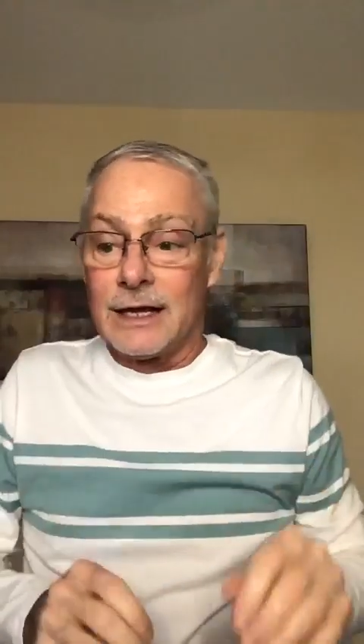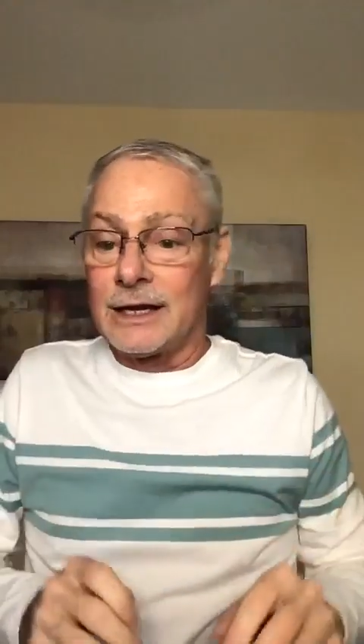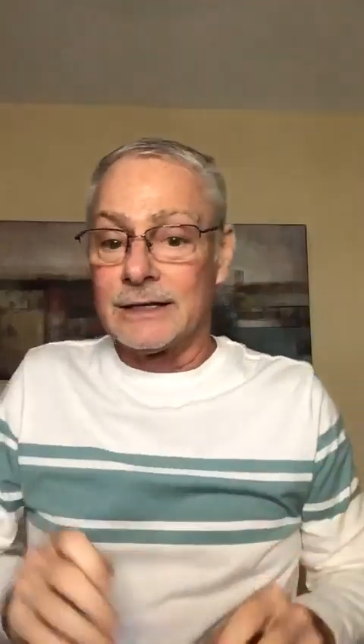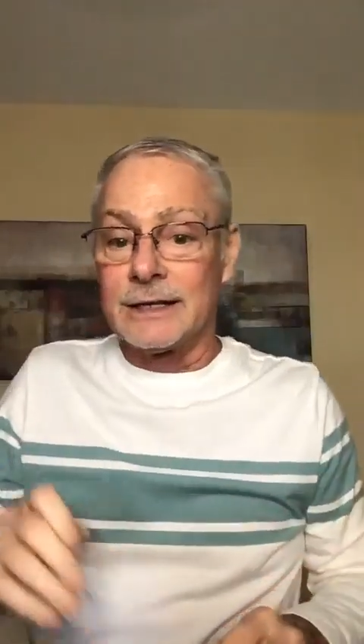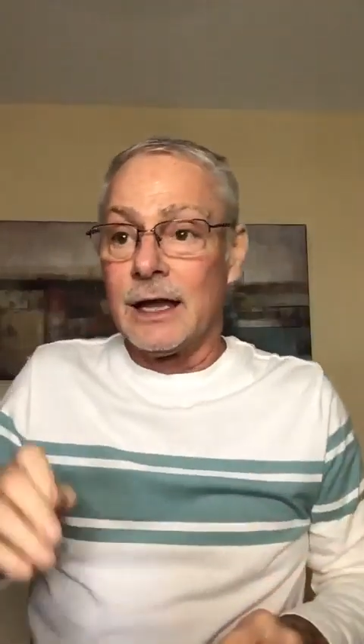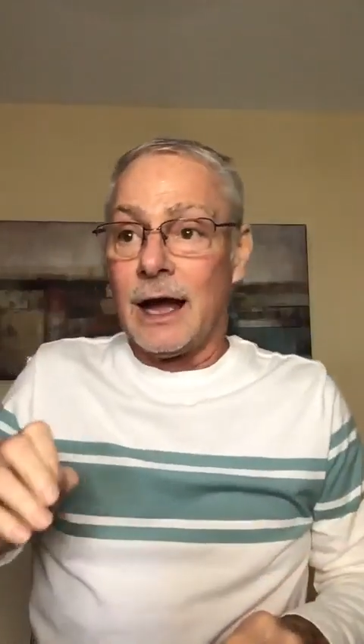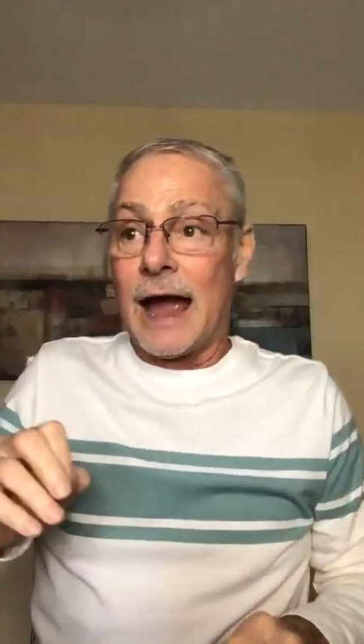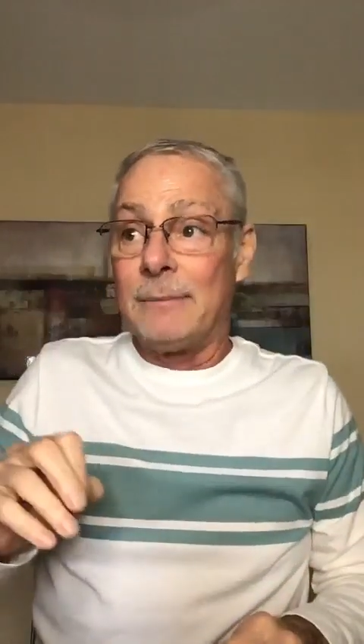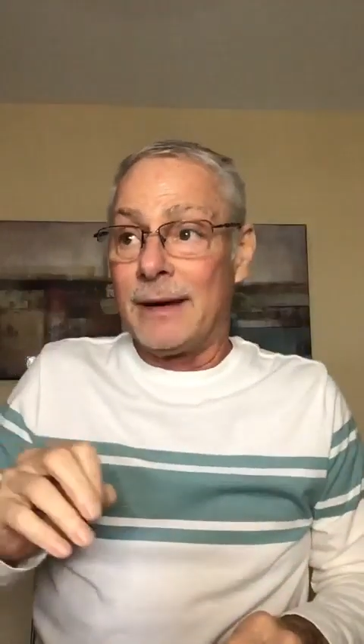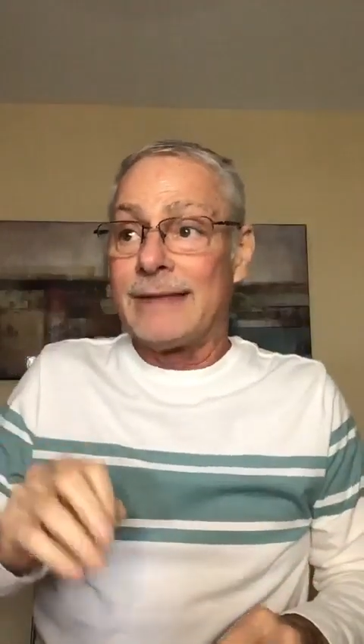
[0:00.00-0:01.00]
Because
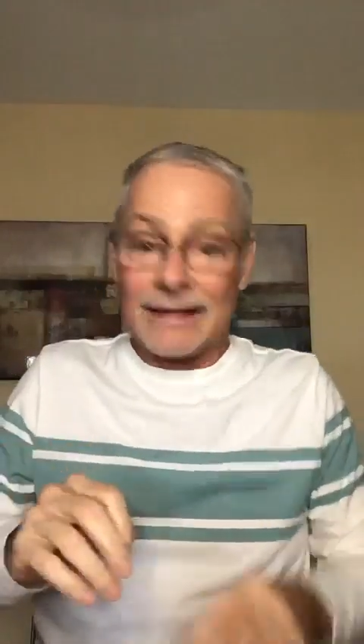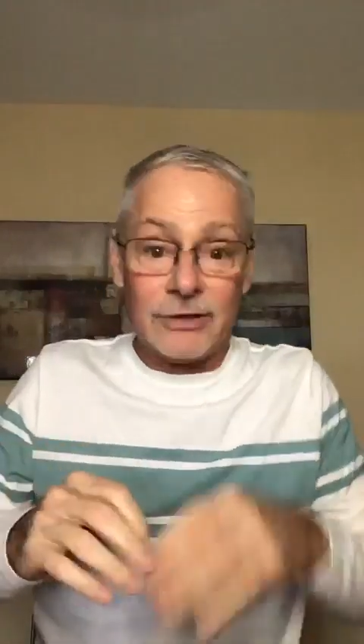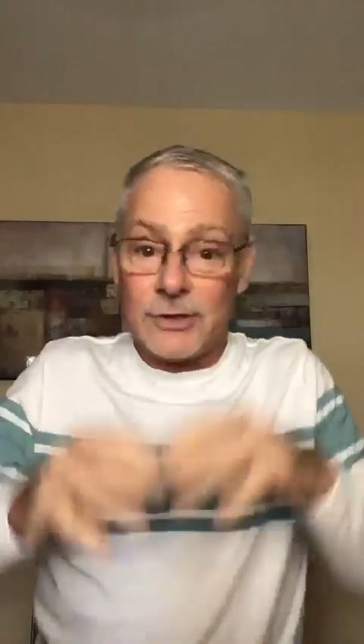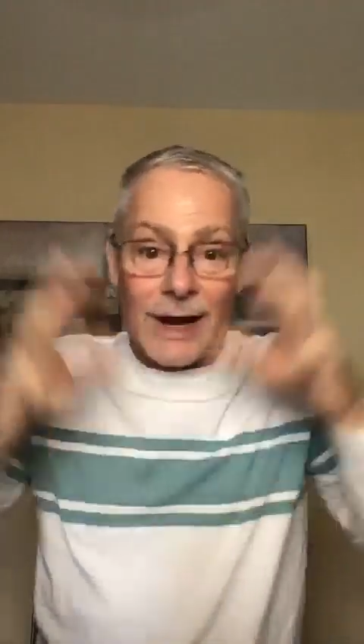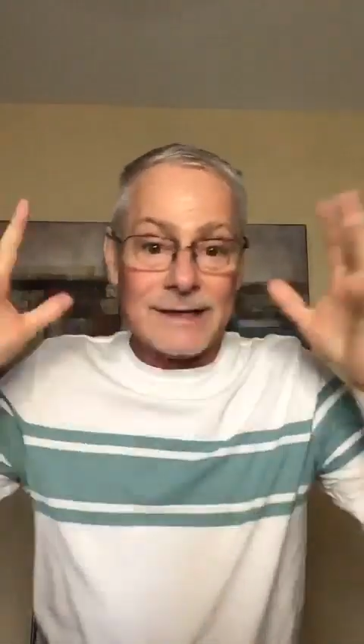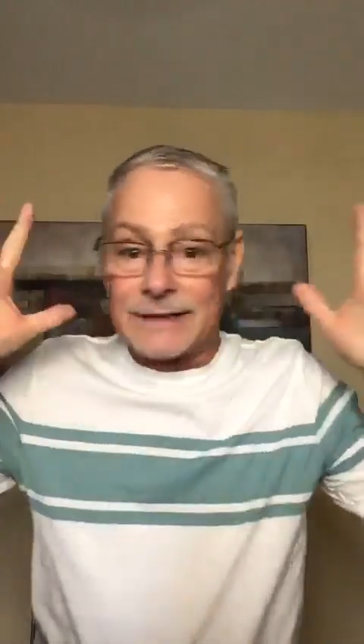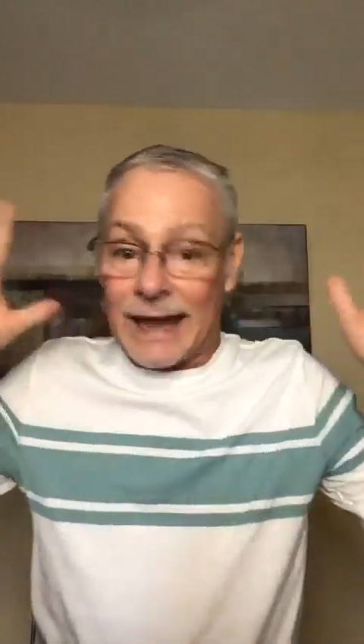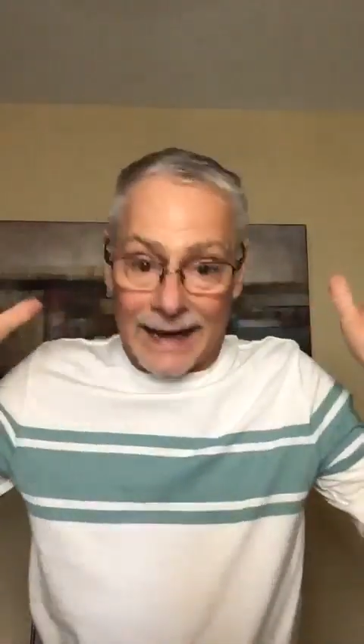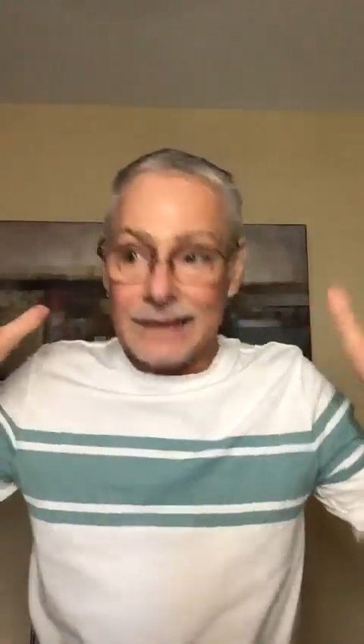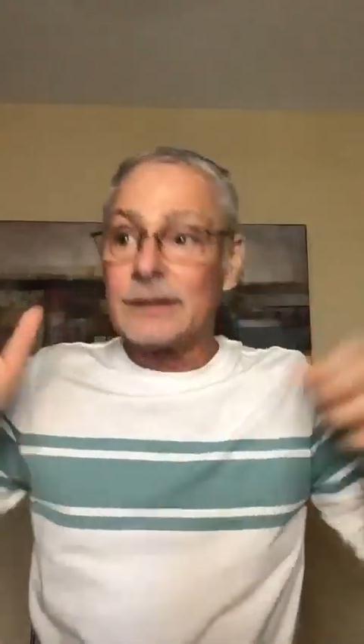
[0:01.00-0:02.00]
not that you guys
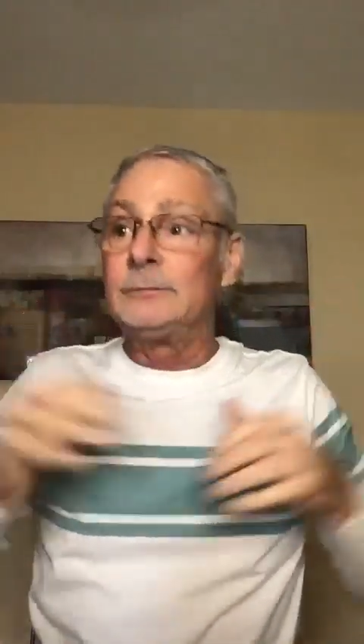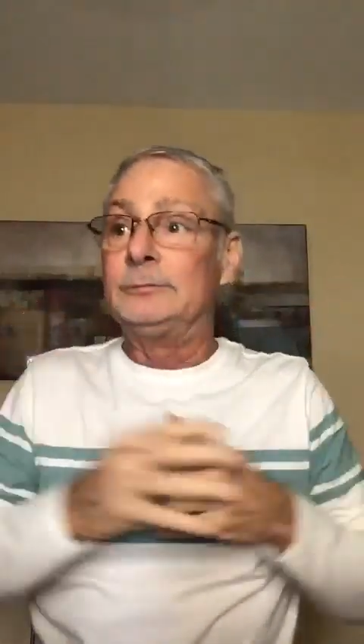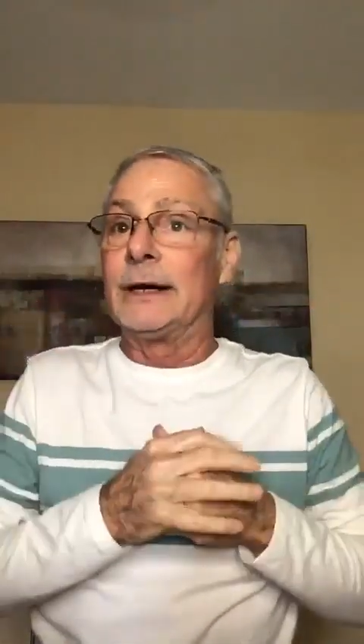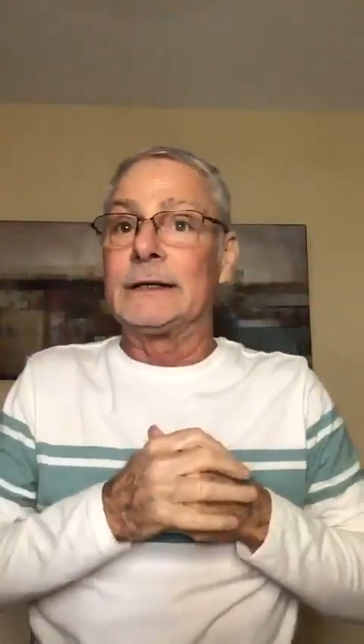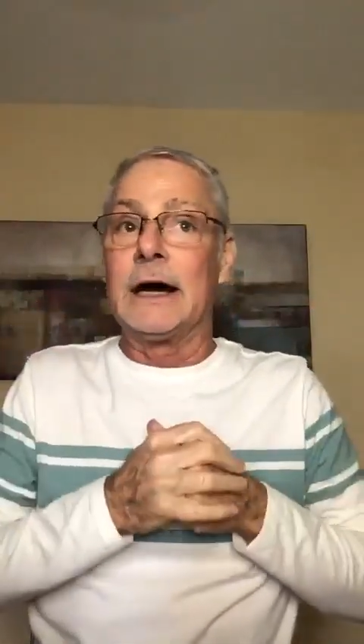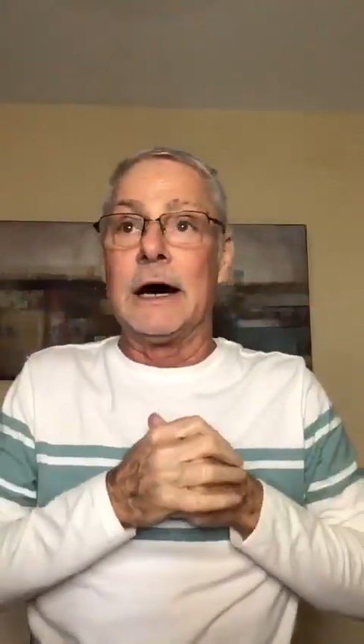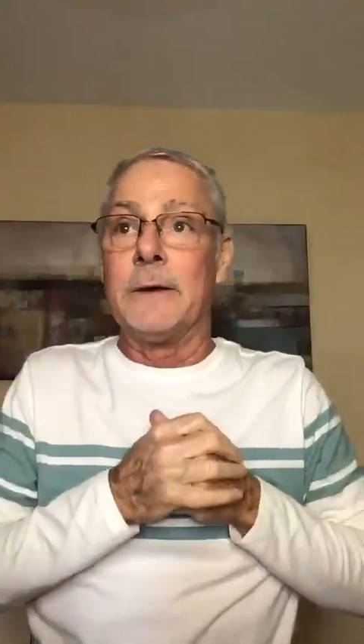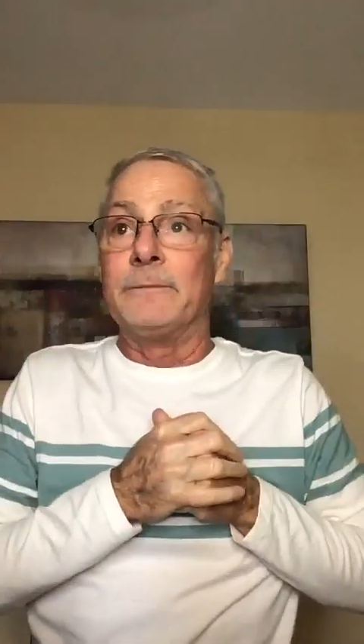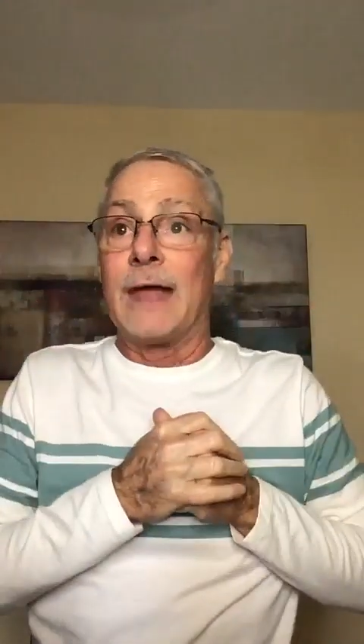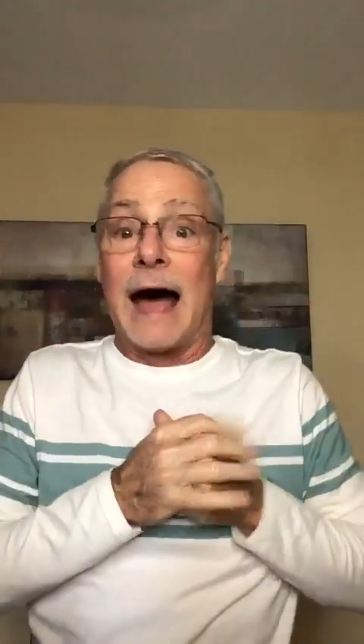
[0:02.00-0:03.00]
can't, but
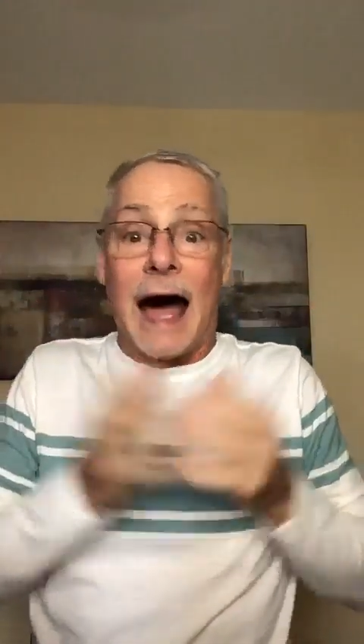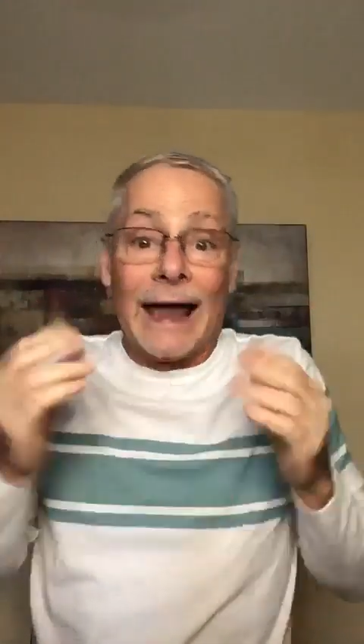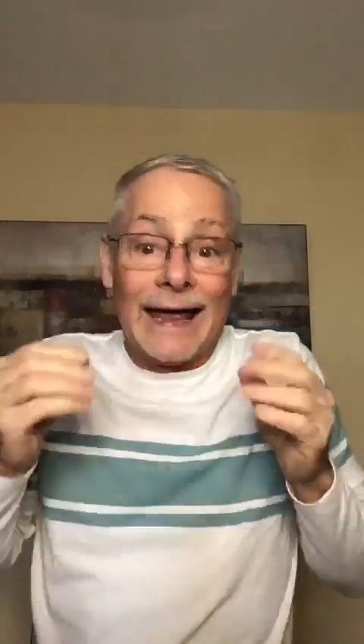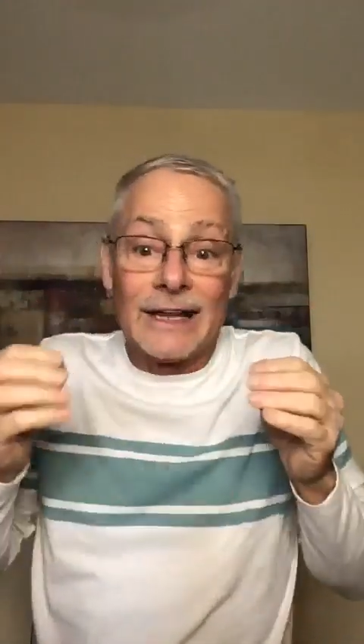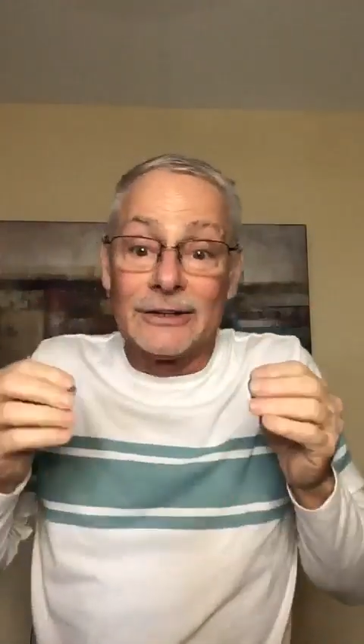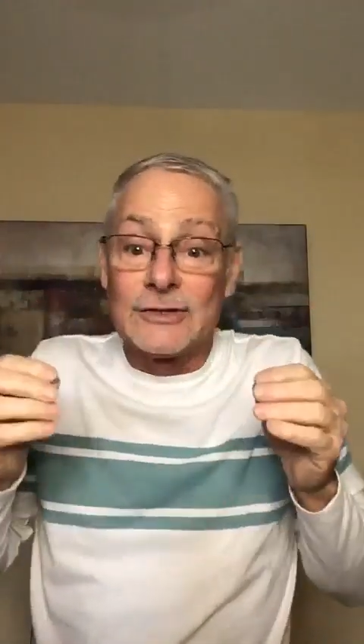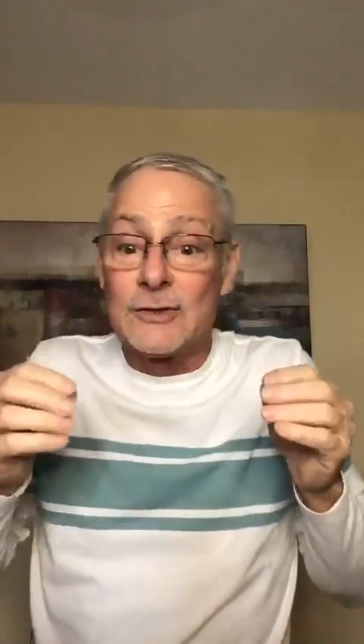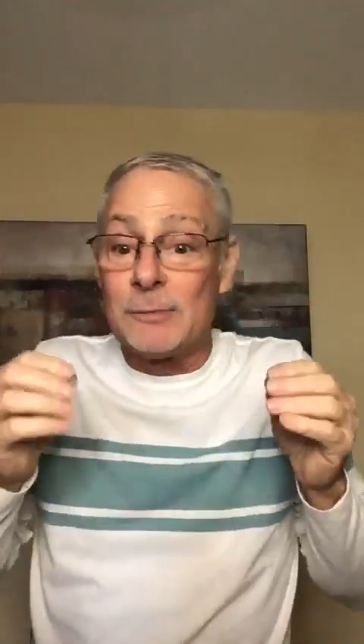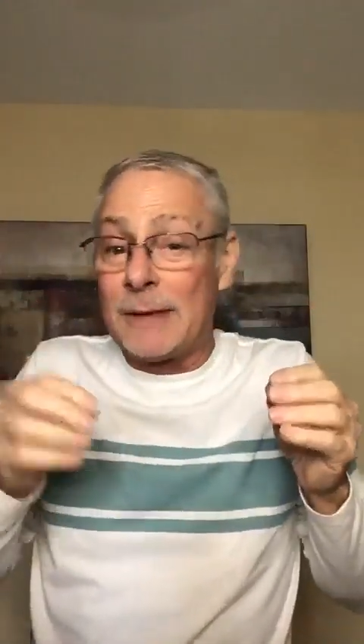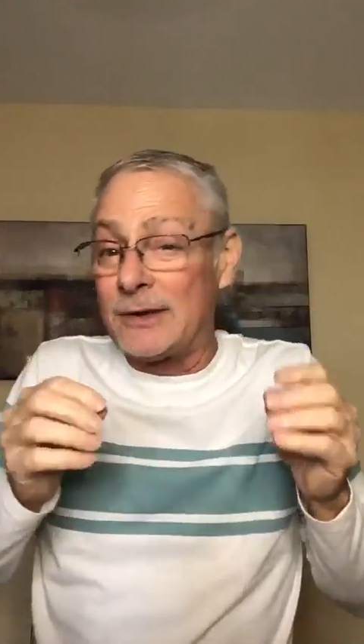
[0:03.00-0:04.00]
I had to
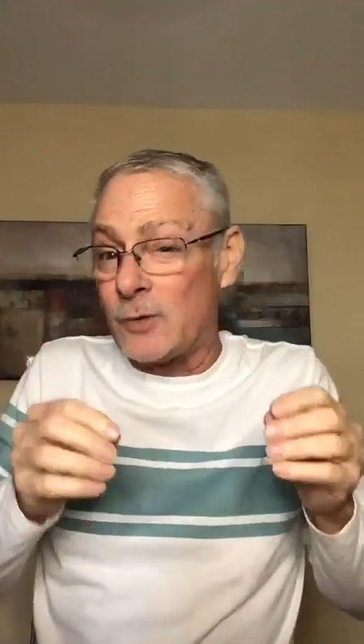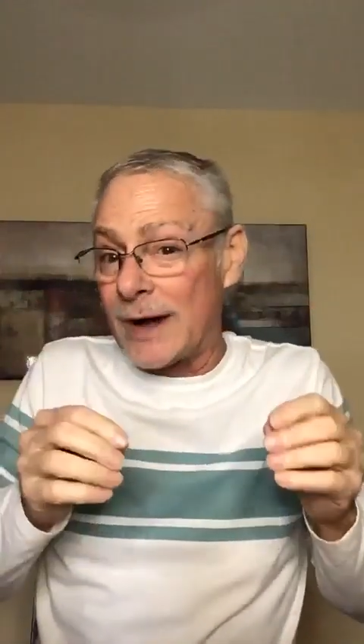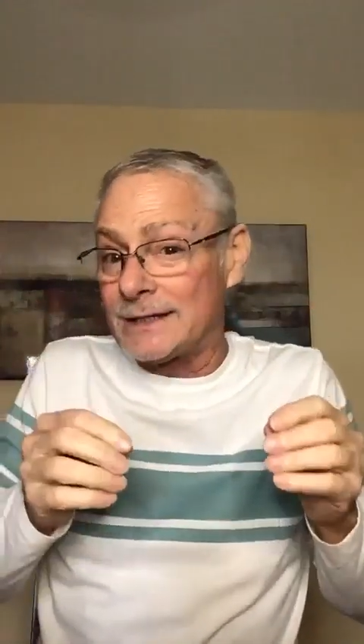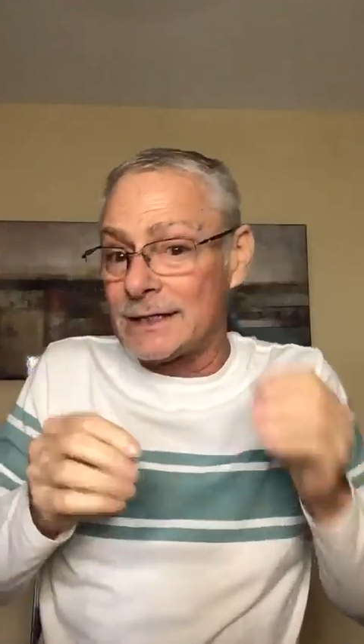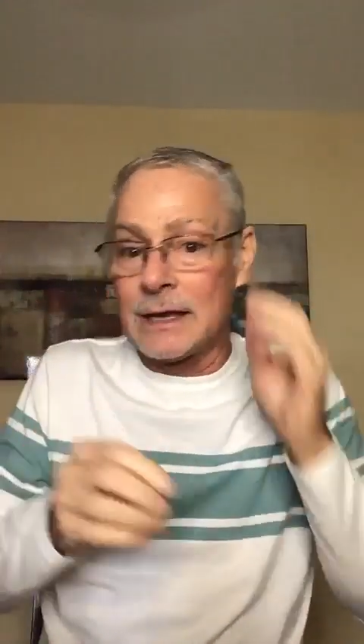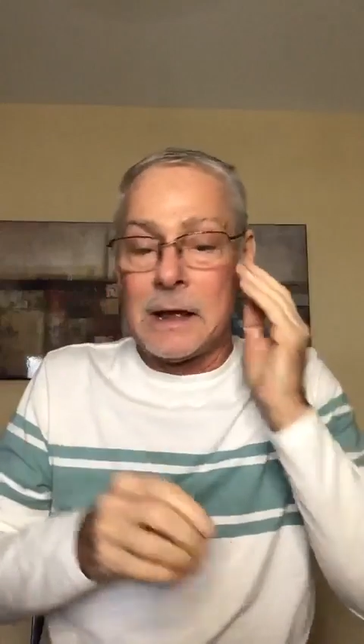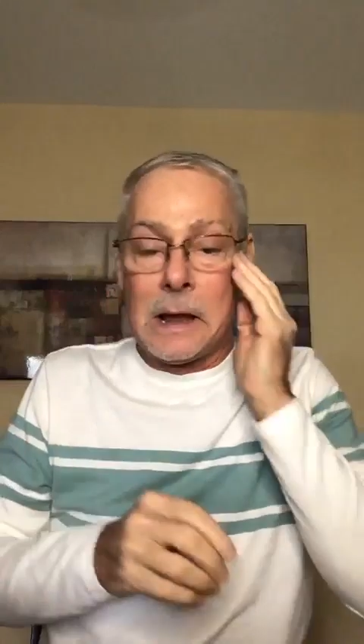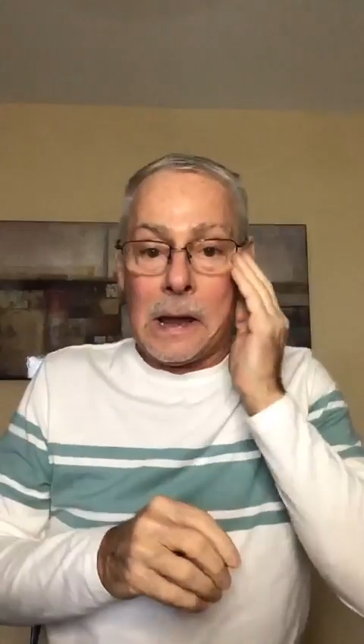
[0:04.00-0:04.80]
listen to it maybe twice